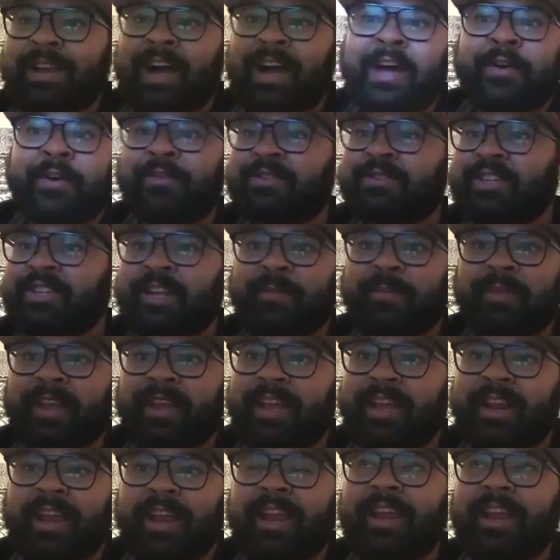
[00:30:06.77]
I don't see them
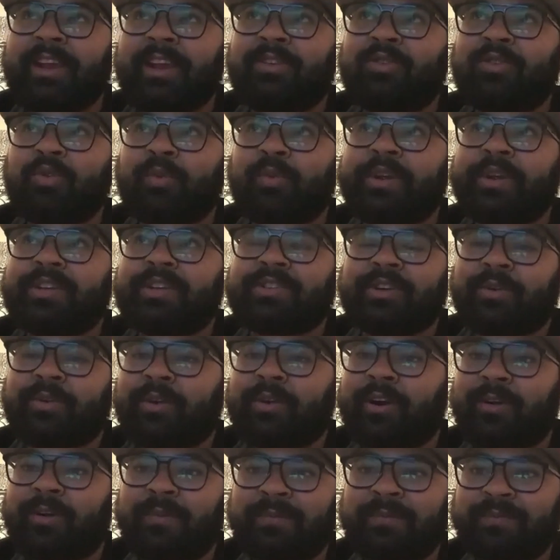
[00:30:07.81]
laying an egg 2 weeks in a
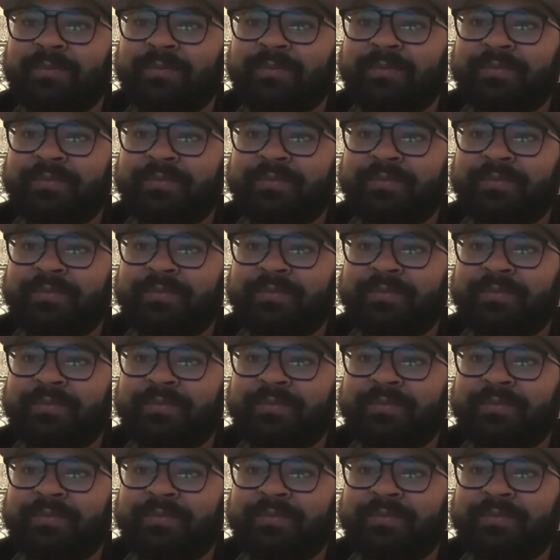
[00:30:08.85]
row.